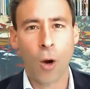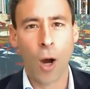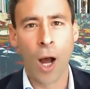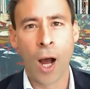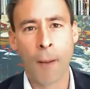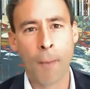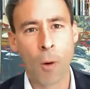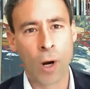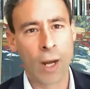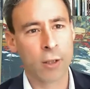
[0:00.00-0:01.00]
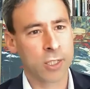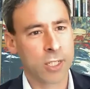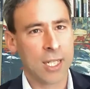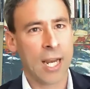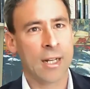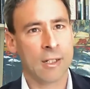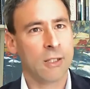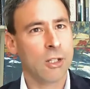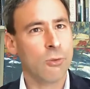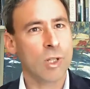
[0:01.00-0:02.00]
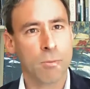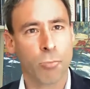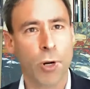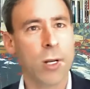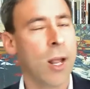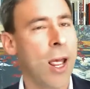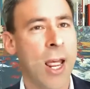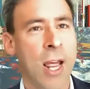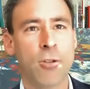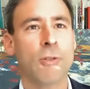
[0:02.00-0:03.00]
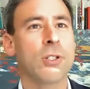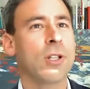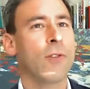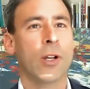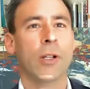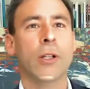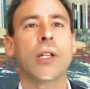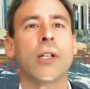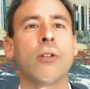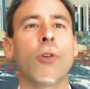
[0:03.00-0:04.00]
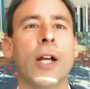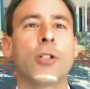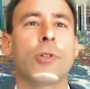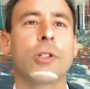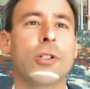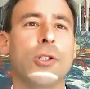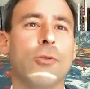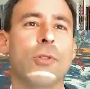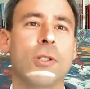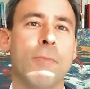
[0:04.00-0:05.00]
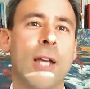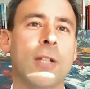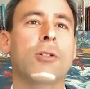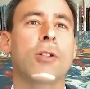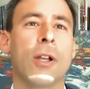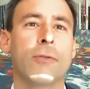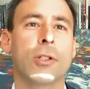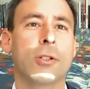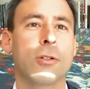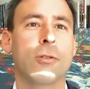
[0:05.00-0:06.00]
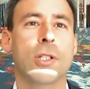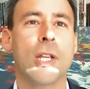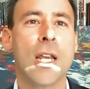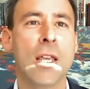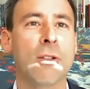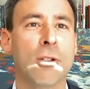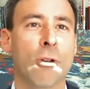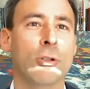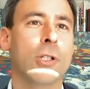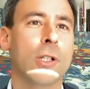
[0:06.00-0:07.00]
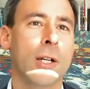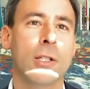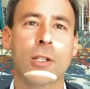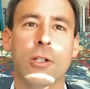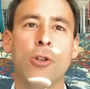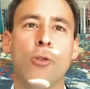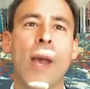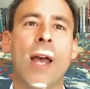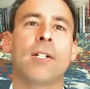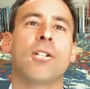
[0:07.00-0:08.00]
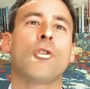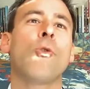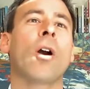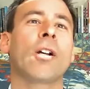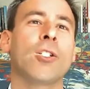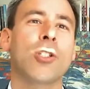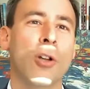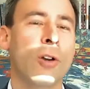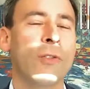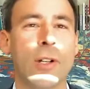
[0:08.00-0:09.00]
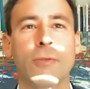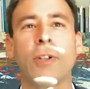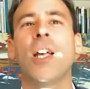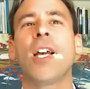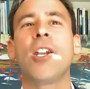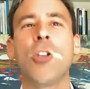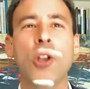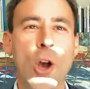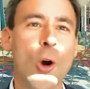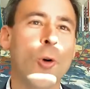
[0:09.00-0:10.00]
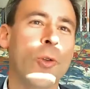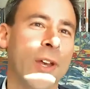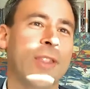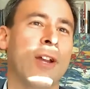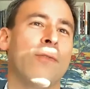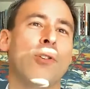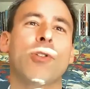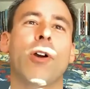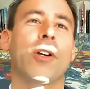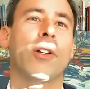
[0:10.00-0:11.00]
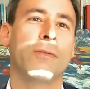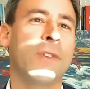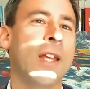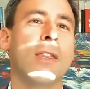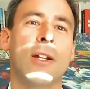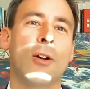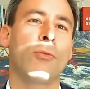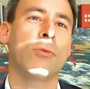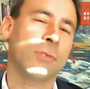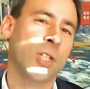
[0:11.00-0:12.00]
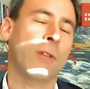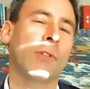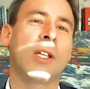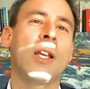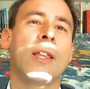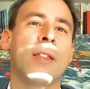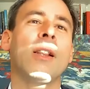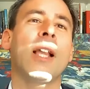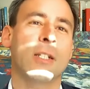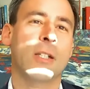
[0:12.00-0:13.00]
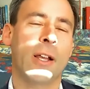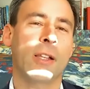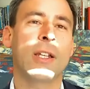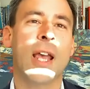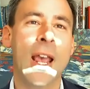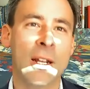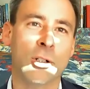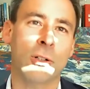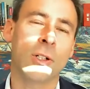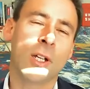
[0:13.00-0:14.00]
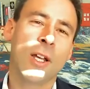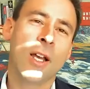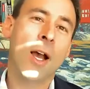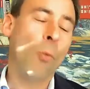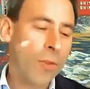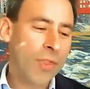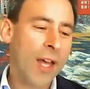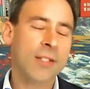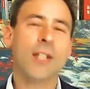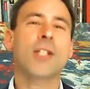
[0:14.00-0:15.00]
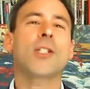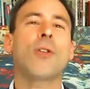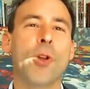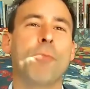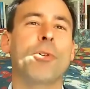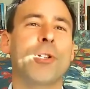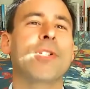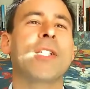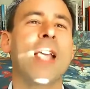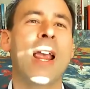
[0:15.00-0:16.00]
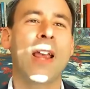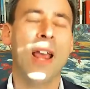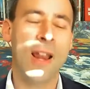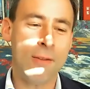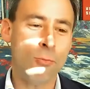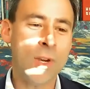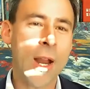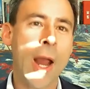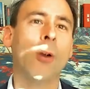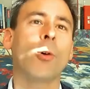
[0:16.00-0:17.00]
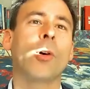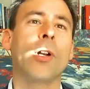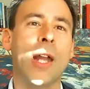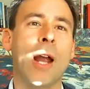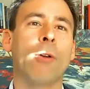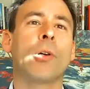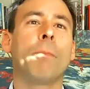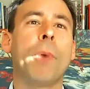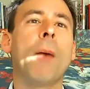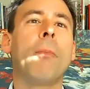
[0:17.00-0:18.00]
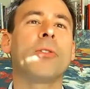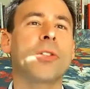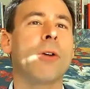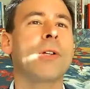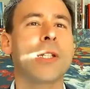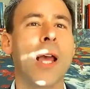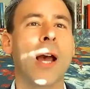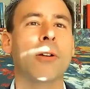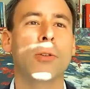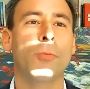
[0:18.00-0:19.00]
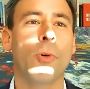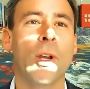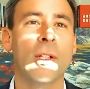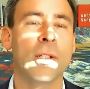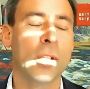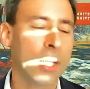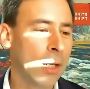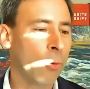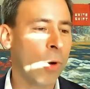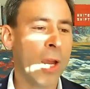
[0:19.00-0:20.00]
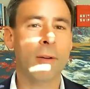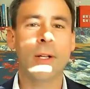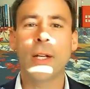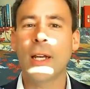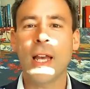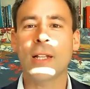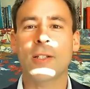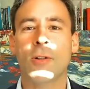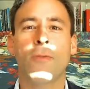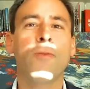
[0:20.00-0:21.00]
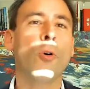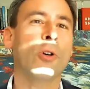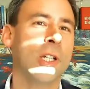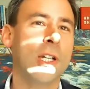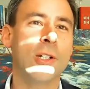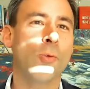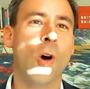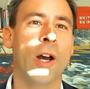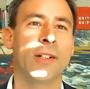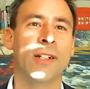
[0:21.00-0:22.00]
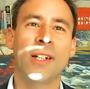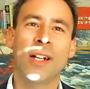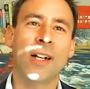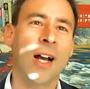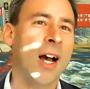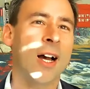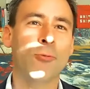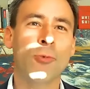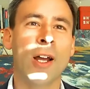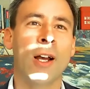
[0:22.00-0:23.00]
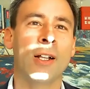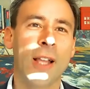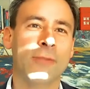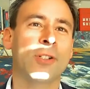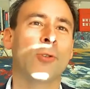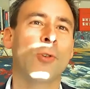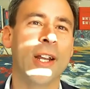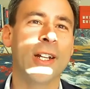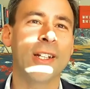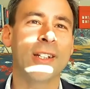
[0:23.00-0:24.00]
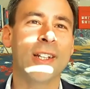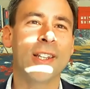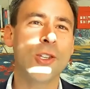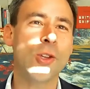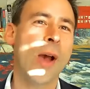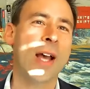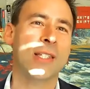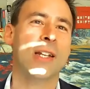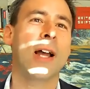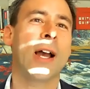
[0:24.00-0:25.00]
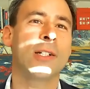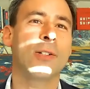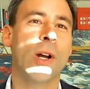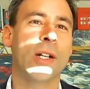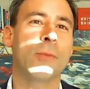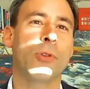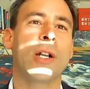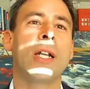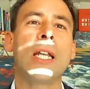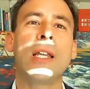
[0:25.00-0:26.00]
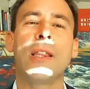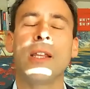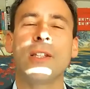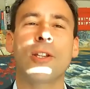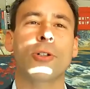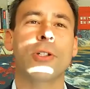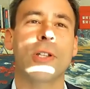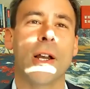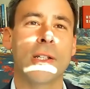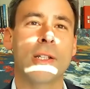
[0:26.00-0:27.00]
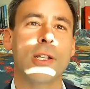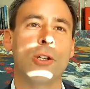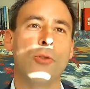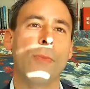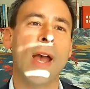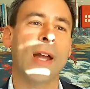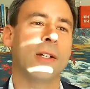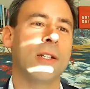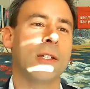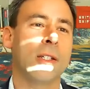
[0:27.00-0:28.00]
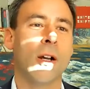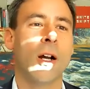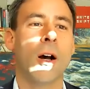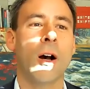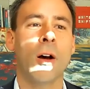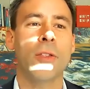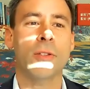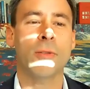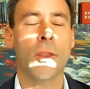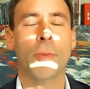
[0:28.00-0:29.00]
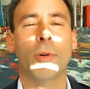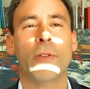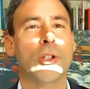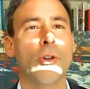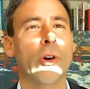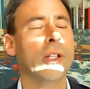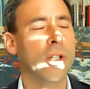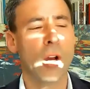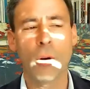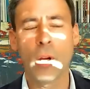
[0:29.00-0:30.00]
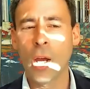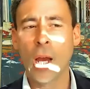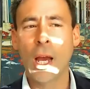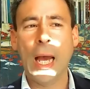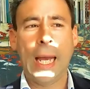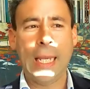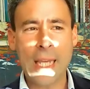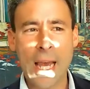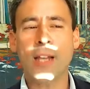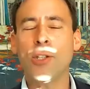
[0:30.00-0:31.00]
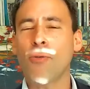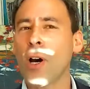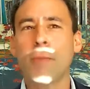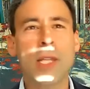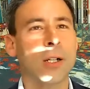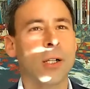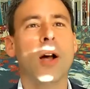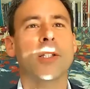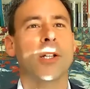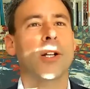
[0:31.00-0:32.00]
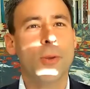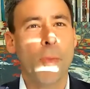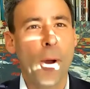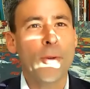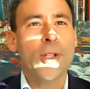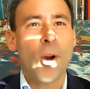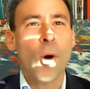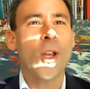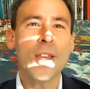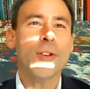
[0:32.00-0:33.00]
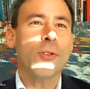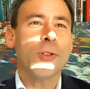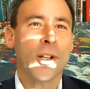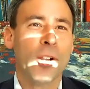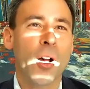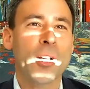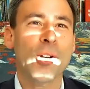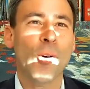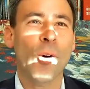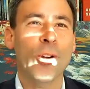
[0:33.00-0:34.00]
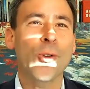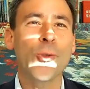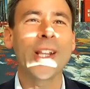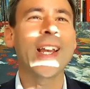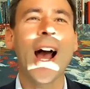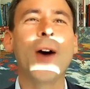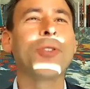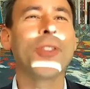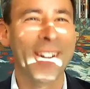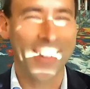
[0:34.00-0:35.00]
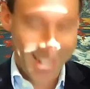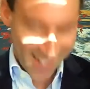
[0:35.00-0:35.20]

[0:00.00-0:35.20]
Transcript: where I looked at Canada, the US, and Britain, and you can see very clearly graduate students, master's level students in the social sciences and humanities who are conservative know that their views aren't going to fit, and they don't generally, they're less likely to enter. What that does is it reproduces a narrower and narrower bubble. So it's now to the point where it's sort of 14-1 left to right in the US and 9-1 in Britain in the social sciences and humanities on the professoriate. So yeah, you've got to be in the closet, I suppose. Either you're in the closet or you're really out there.